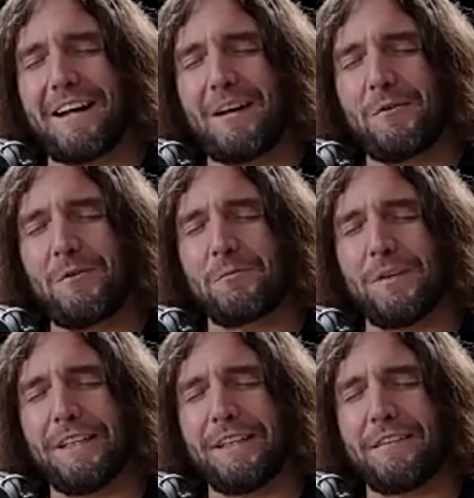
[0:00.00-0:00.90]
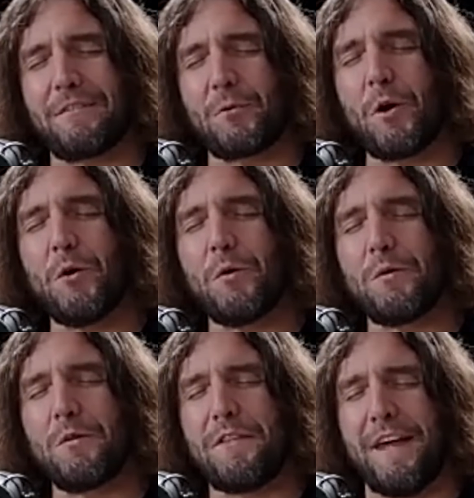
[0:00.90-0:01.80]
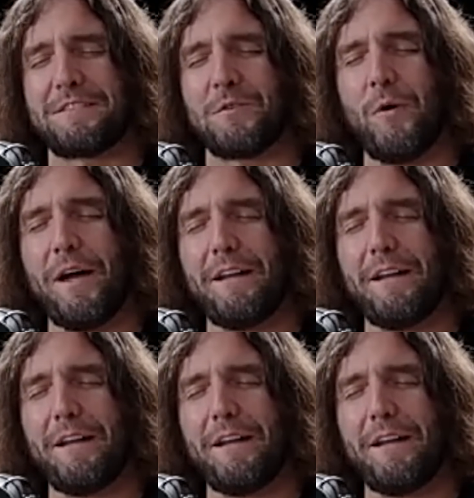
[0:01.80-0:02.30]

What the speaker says: I don't really throw things away.